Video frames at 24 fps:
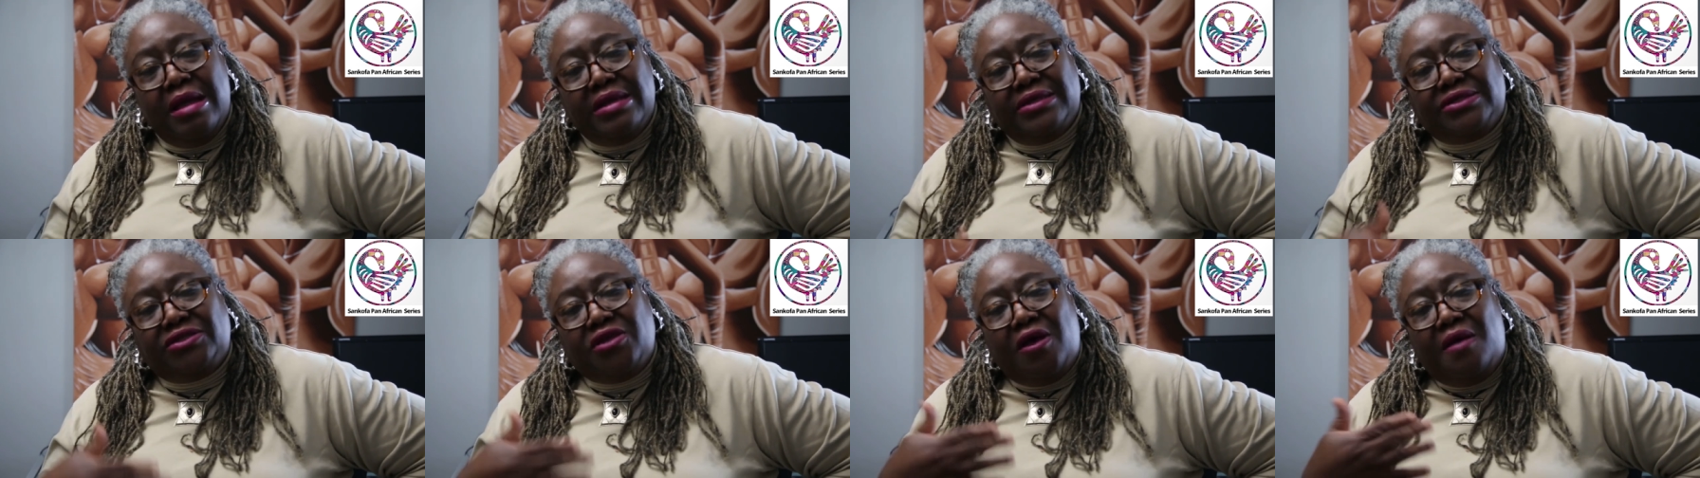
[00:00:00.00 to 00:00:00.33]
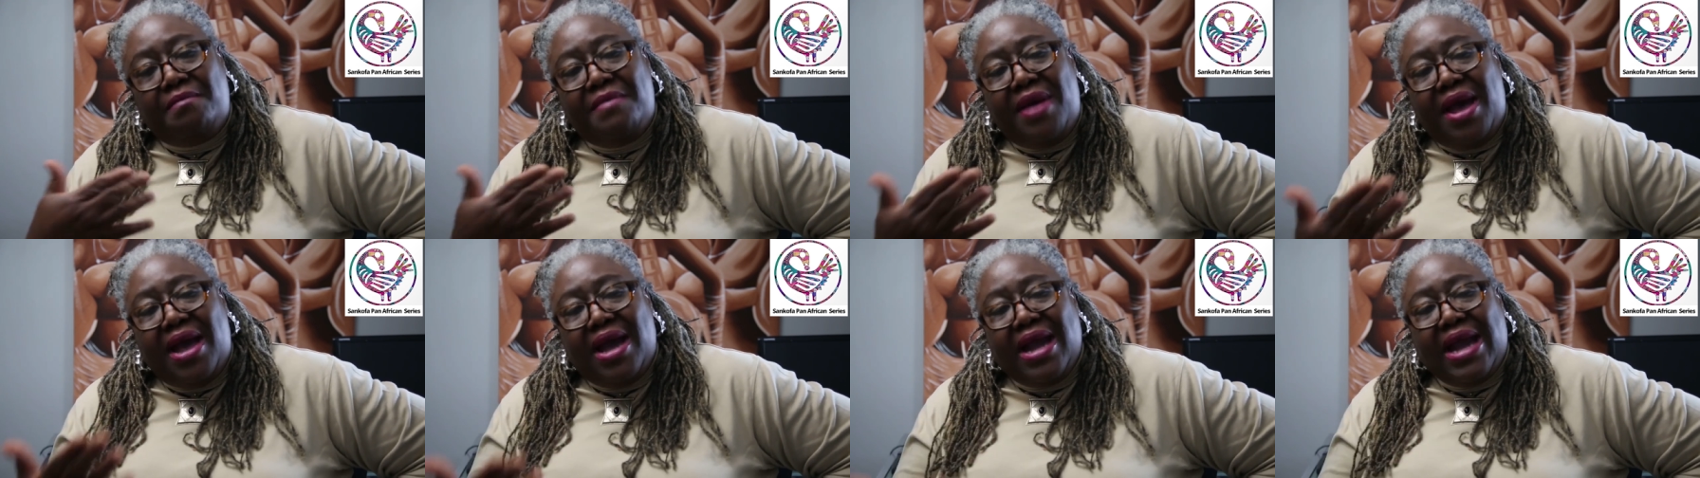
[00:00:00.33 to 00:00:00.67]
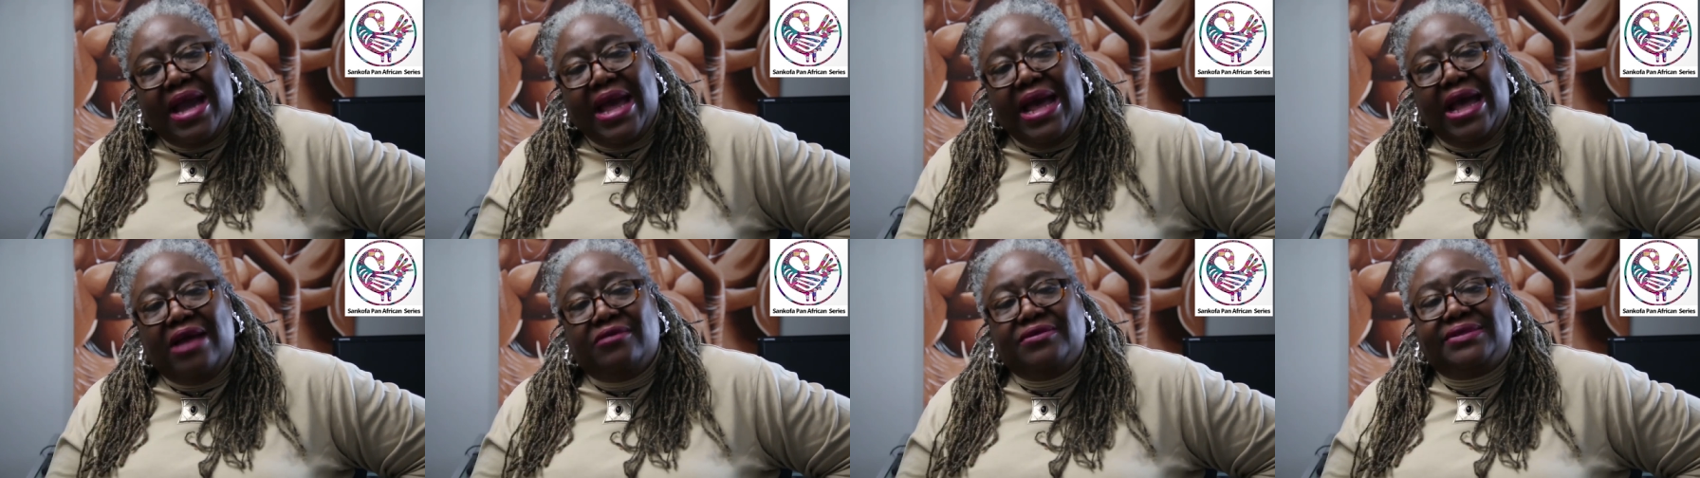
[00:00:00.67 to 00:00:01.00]
Some
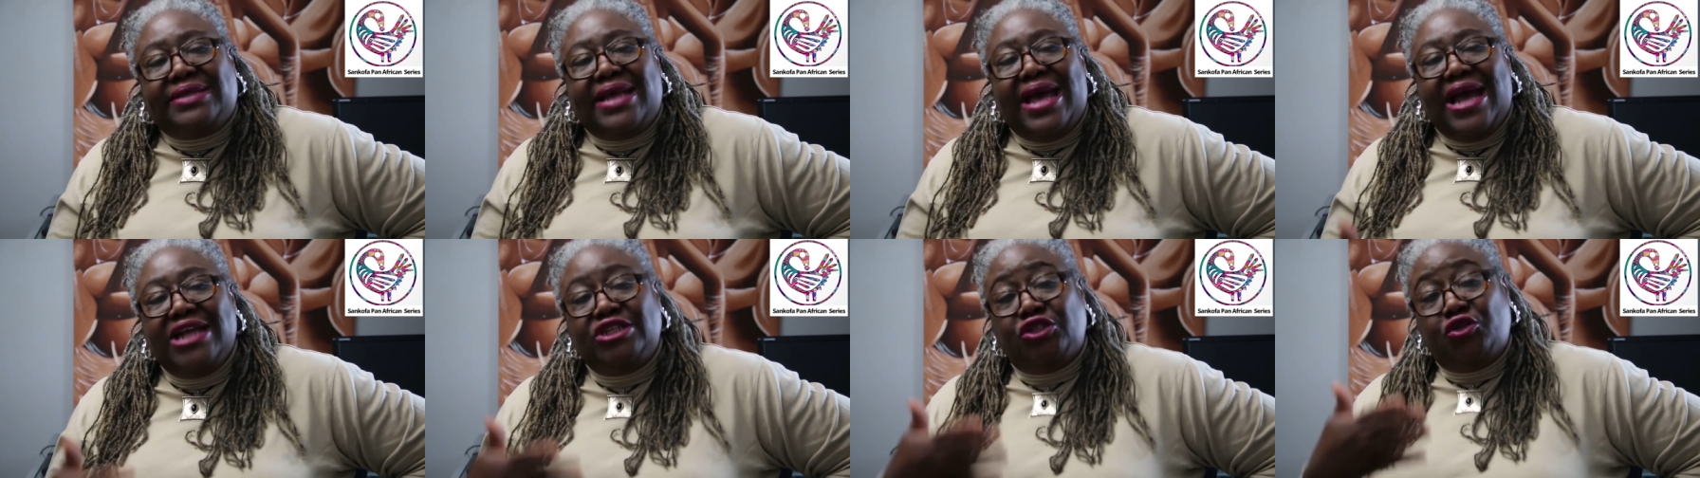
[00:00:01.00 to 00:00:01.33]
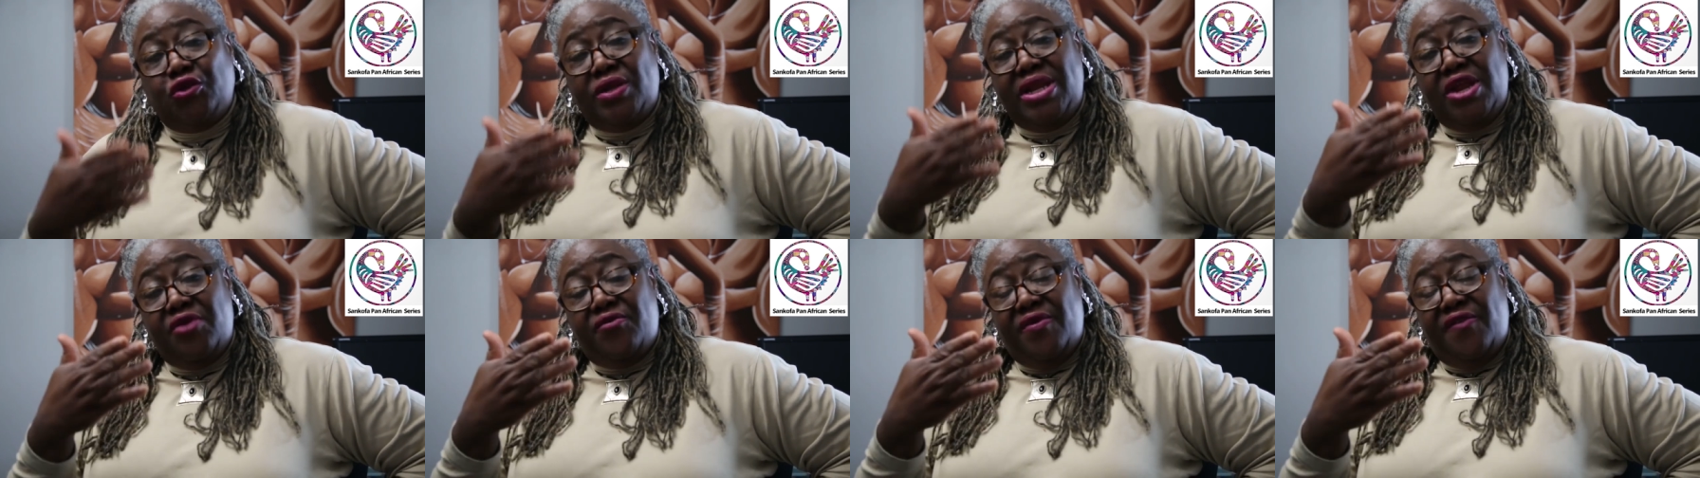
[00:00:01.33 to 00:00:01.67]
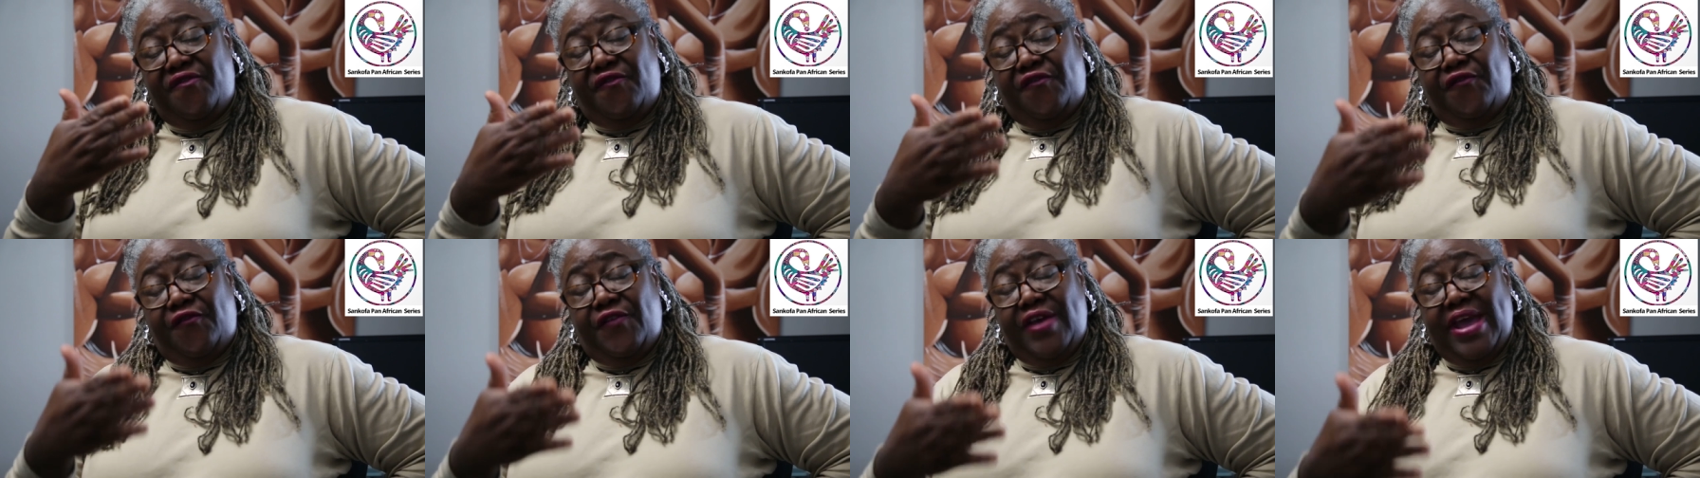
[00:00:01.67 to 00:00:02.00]
accounts actually
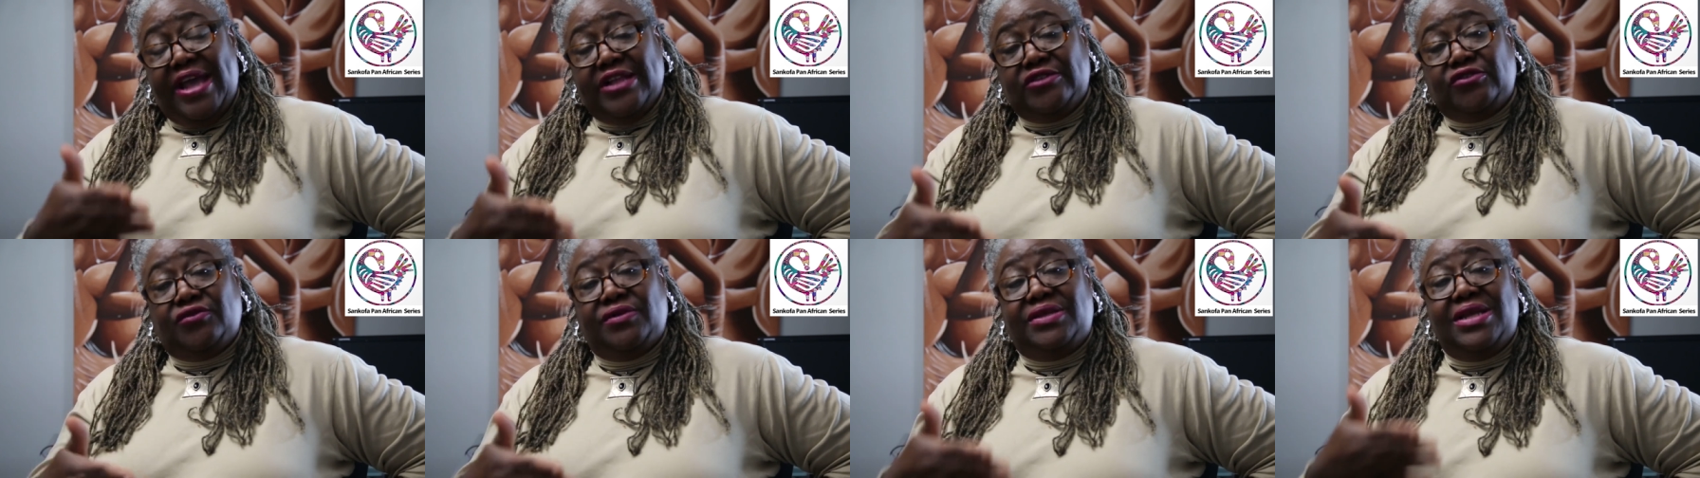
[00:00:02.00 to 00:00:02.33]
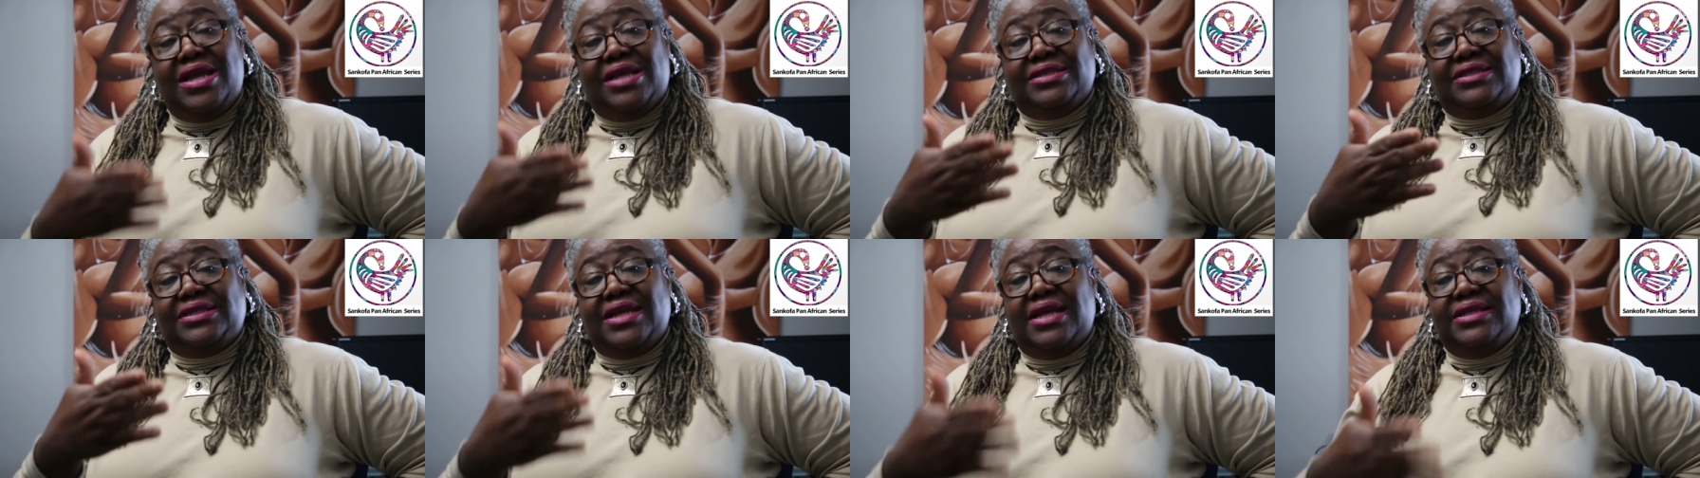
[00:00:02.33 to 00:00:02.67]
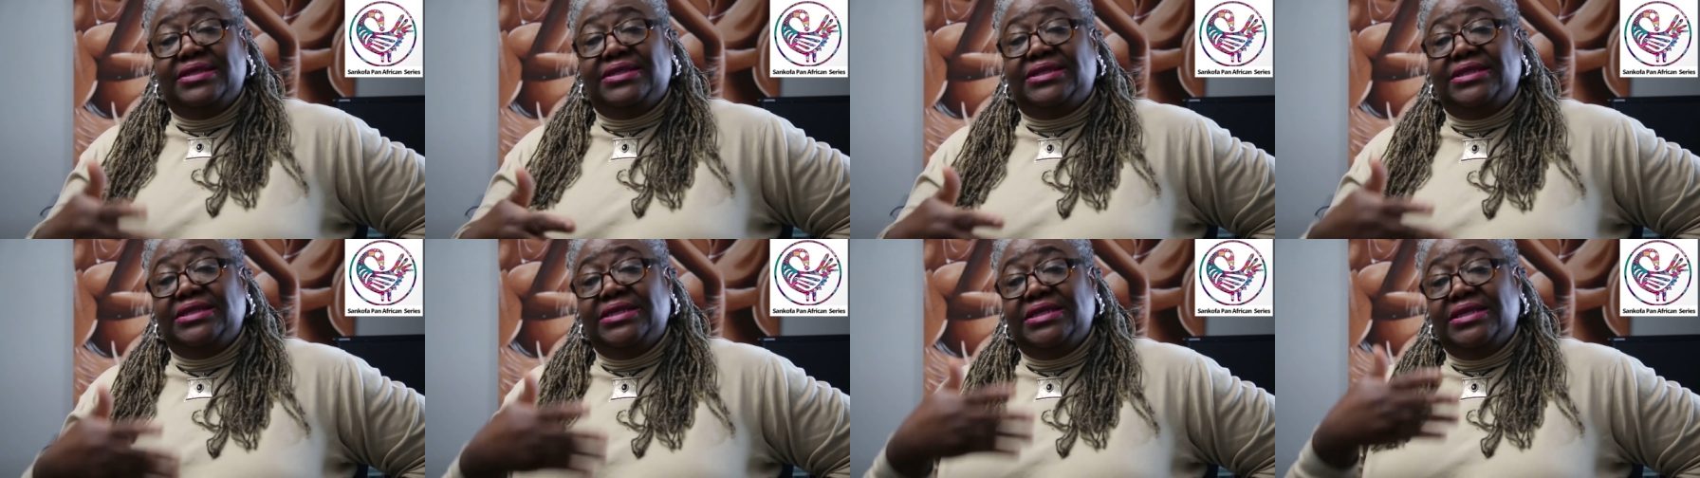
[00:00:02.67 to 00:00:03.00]
refer to the
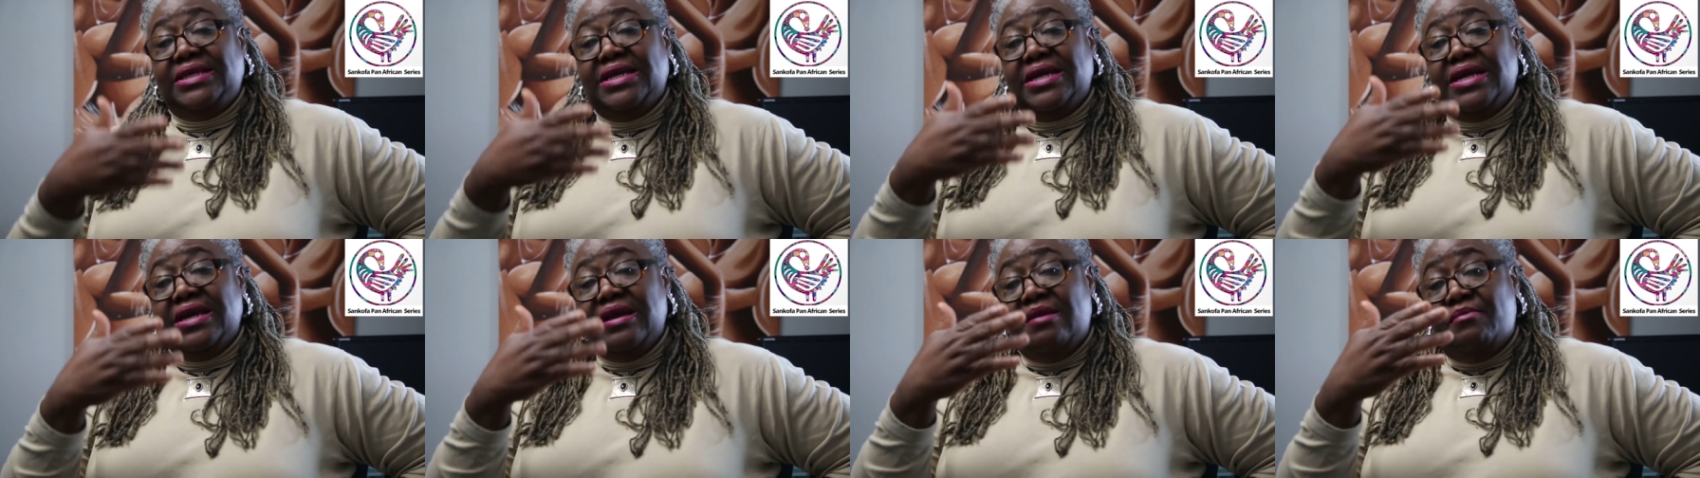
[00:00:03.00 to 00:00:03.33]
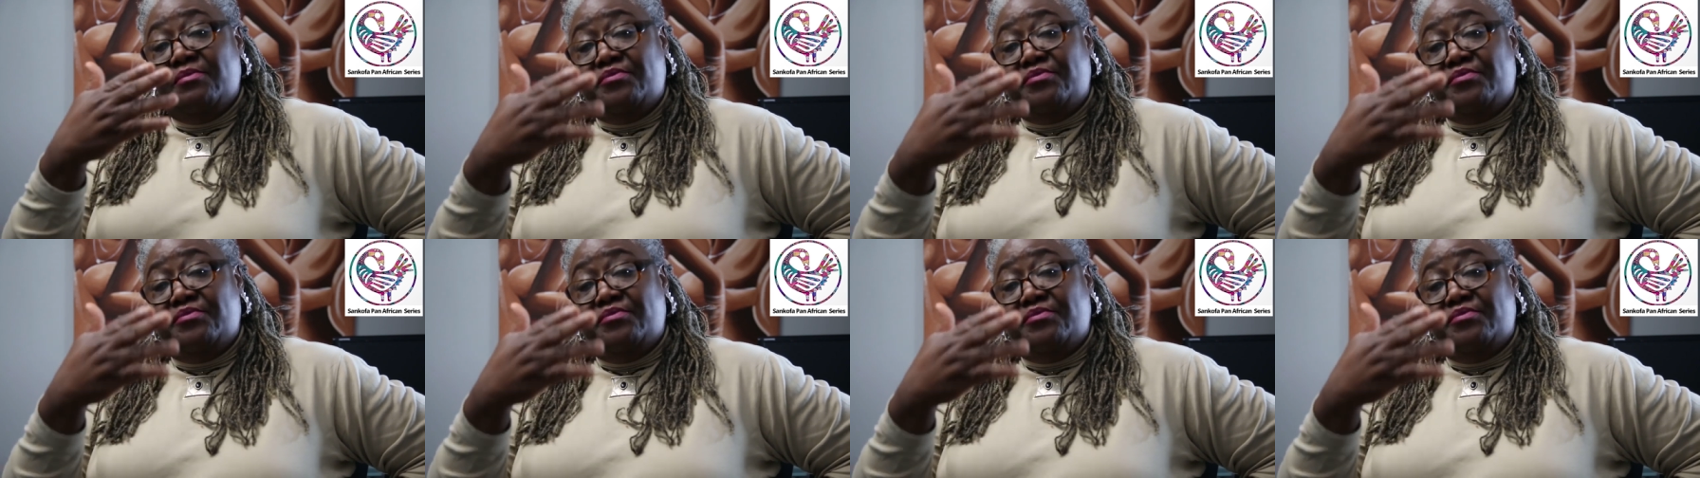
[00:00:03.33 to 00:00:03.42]
Ashanti